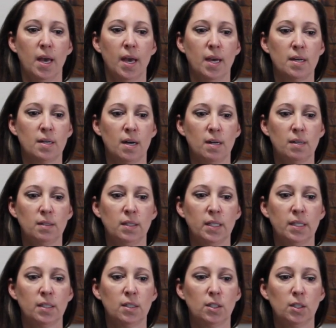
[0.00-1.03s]
And I'll
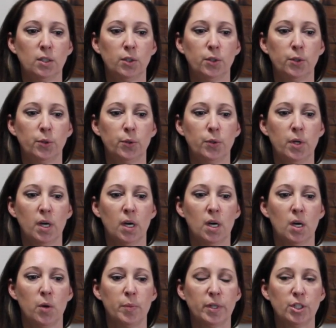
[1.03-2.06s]
include
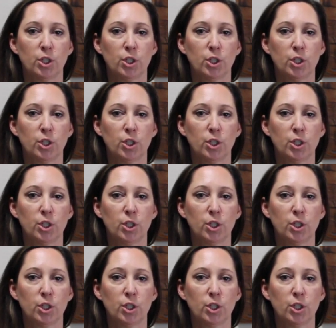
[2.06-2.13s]
a